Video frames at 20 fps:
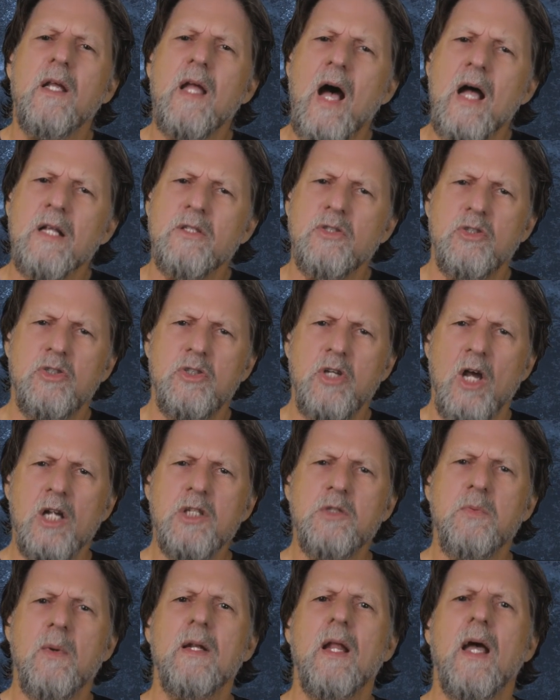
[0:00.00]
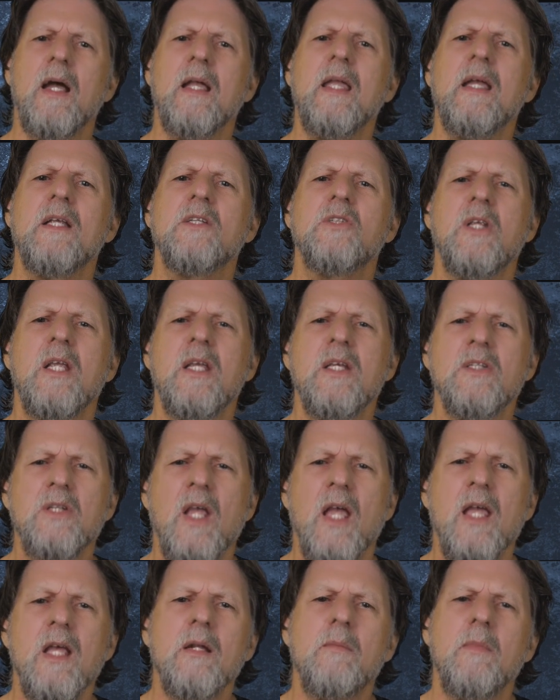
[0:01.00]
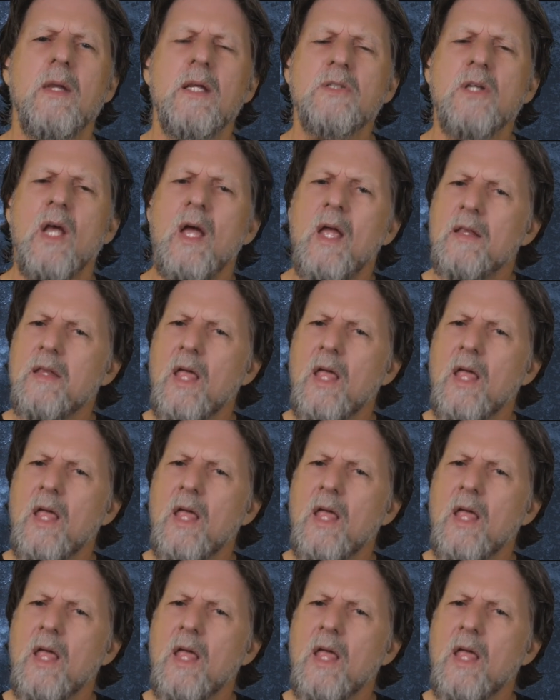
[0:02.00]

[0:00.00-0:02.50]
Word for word: God's judgment against his enemies